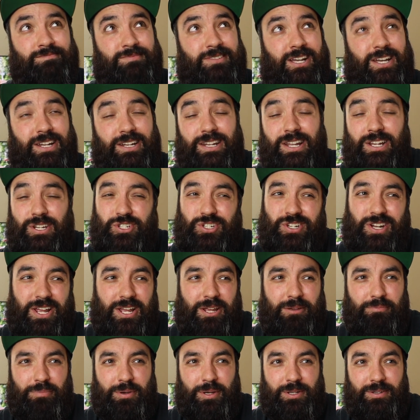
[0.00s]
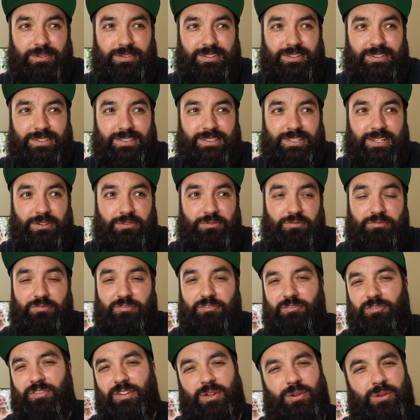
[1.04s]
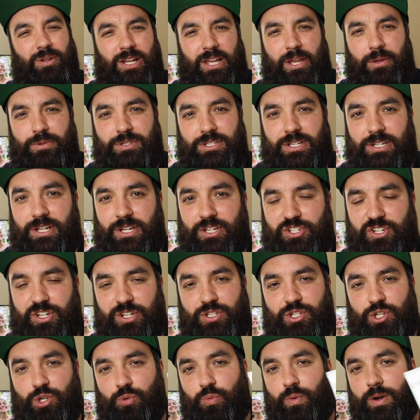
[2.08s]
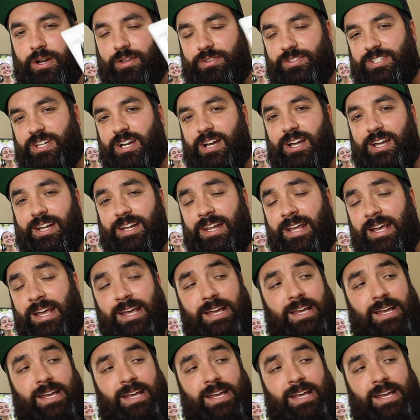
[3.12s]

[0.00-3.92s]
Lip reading: conditioning but didn't feel like it was conditioning too well side.